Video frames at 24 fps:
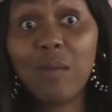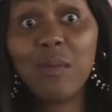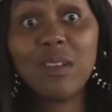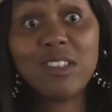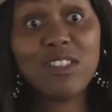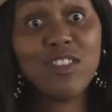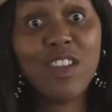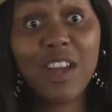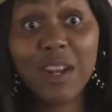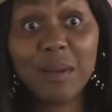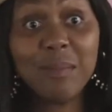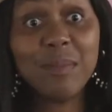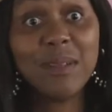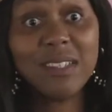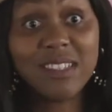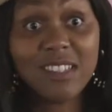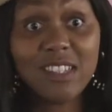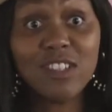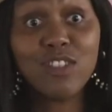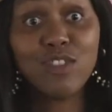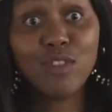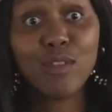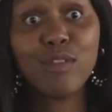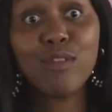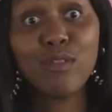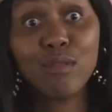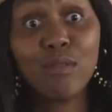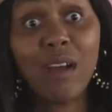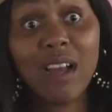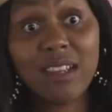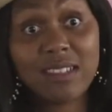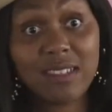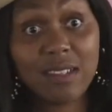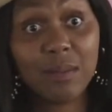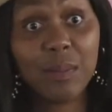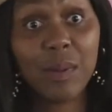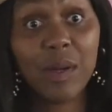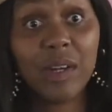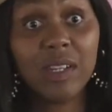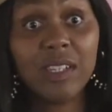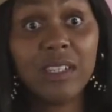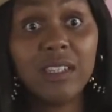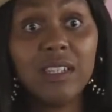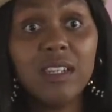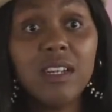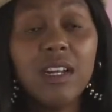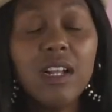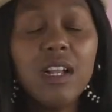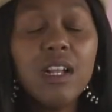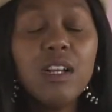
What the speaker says: was not a business, you threw us a party.